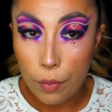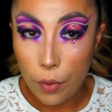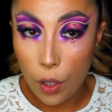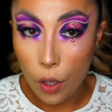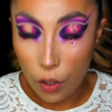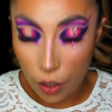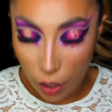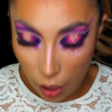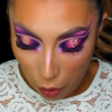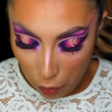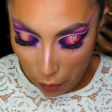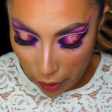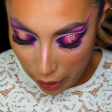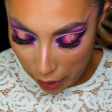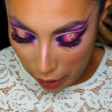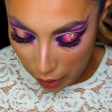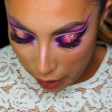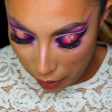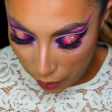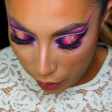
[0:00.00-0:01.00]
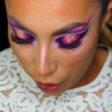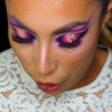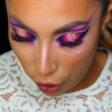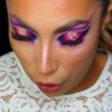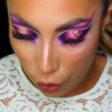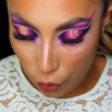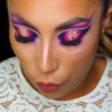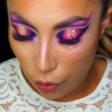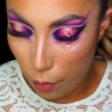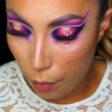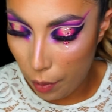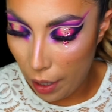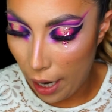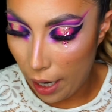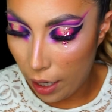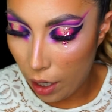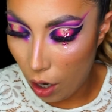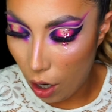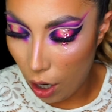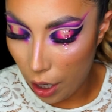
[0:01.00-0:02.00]
going to go into the
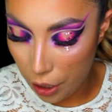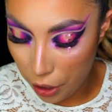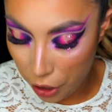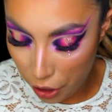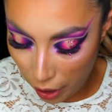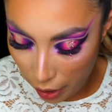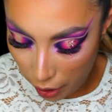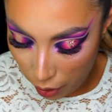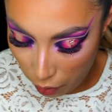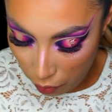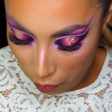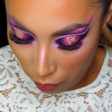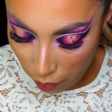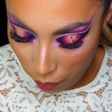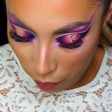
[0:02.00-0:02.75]
black eyeshadow